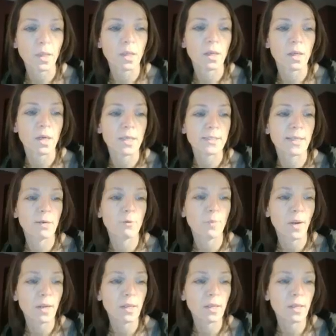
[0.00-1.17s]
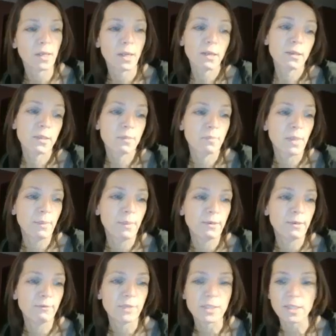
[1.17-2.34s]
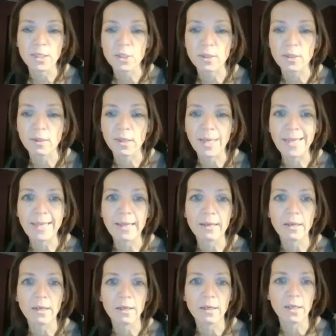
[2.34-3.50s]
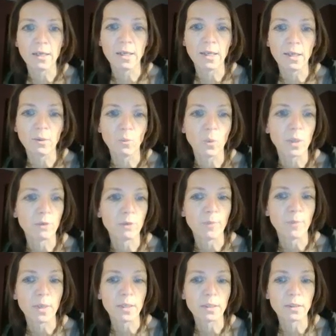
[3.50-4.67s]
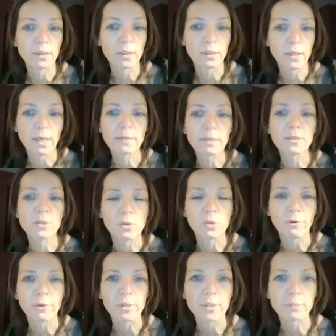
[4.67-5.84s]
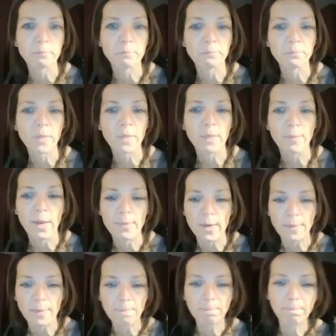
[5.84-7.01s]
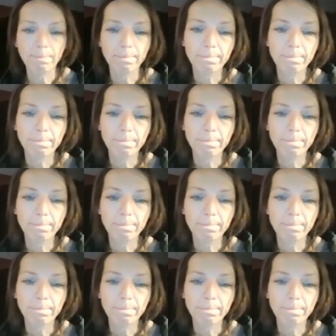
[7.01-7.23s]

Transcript: I say goodbye, and maybe we see each other again in one of my other tutorials. Bye bye.